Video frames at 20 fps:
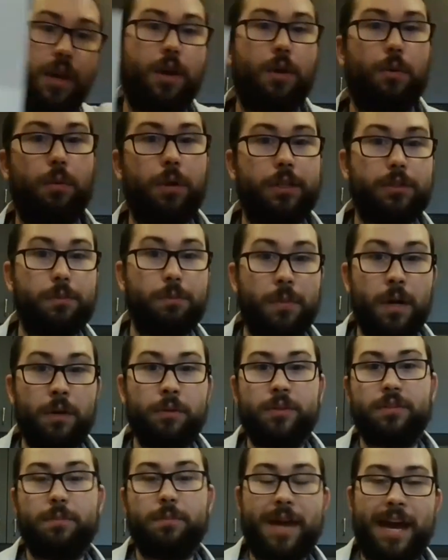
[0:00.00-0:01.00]
which
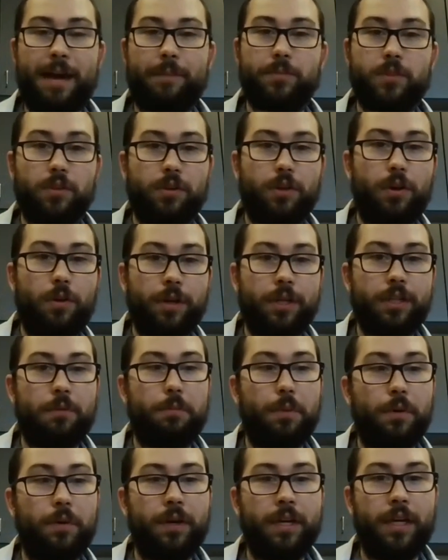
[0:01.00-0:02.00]
most maps are going to
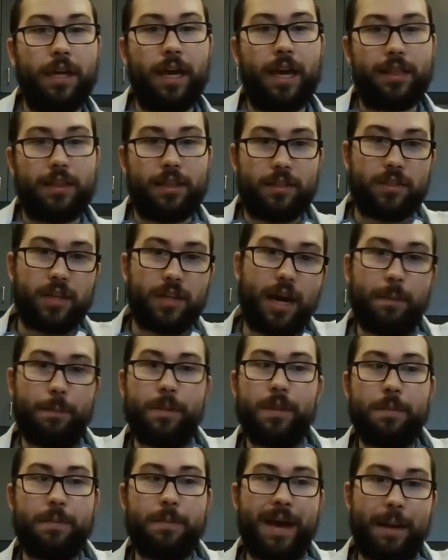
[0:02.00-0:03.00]
point at the top of
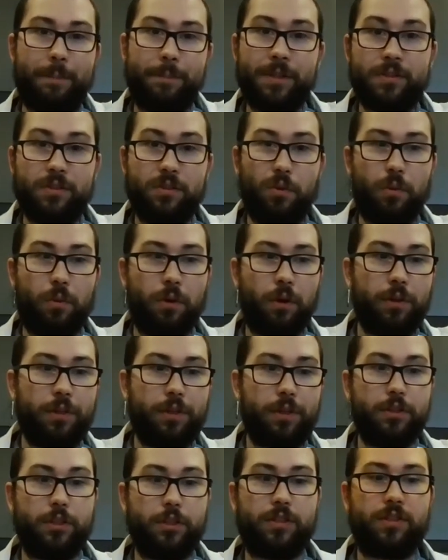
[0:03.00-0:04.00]
the map is north,
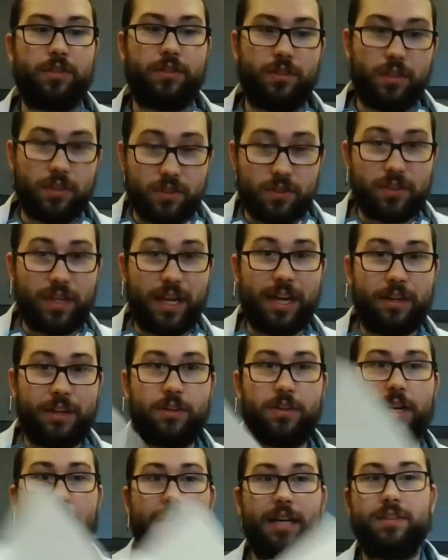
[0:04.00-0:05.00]
just to
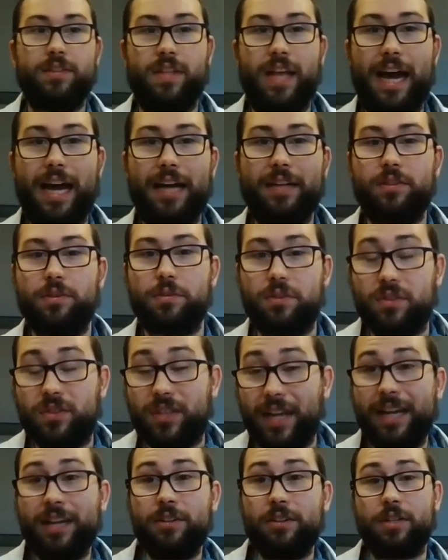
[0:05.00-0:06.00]
standardize that. So
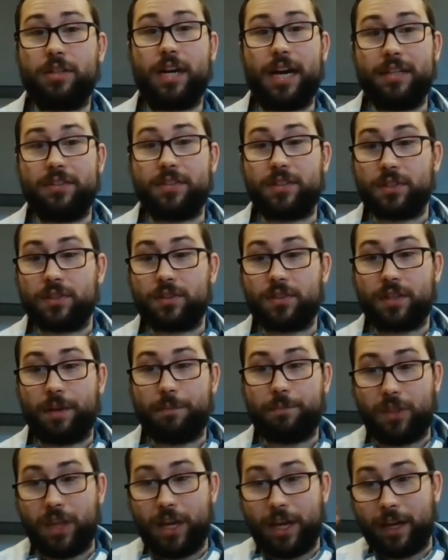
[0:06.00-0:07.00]
standardizing
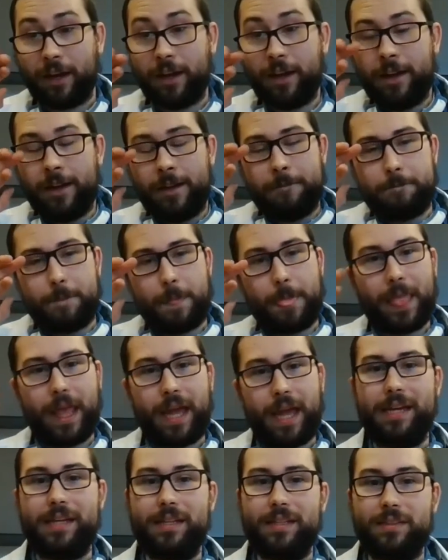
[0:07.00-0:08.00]
something
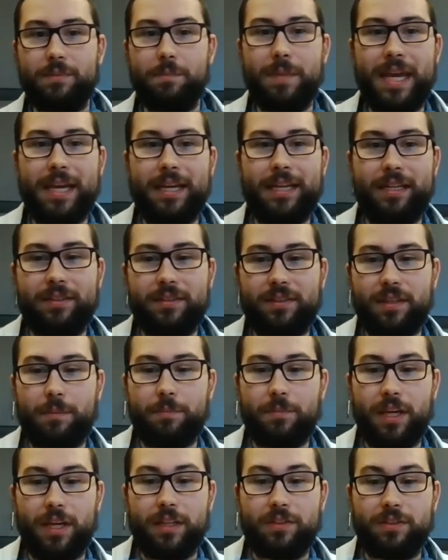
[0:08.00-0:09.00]
is making
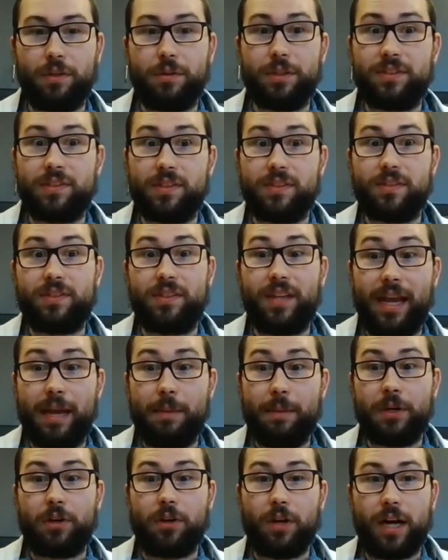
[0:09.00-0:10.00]
something so it's the same
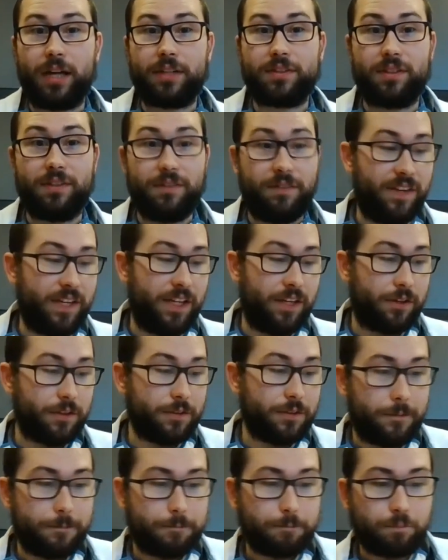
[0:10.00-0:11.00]
across the field.
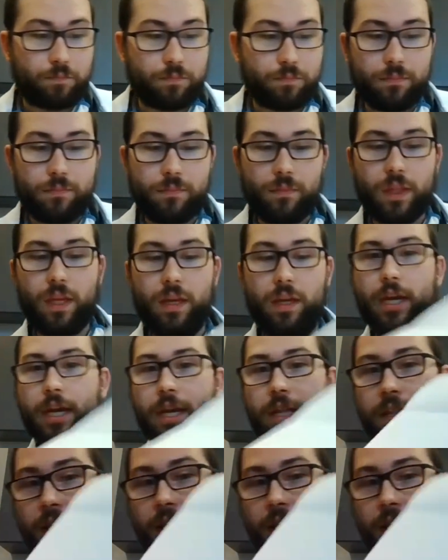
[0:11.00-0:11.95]
Then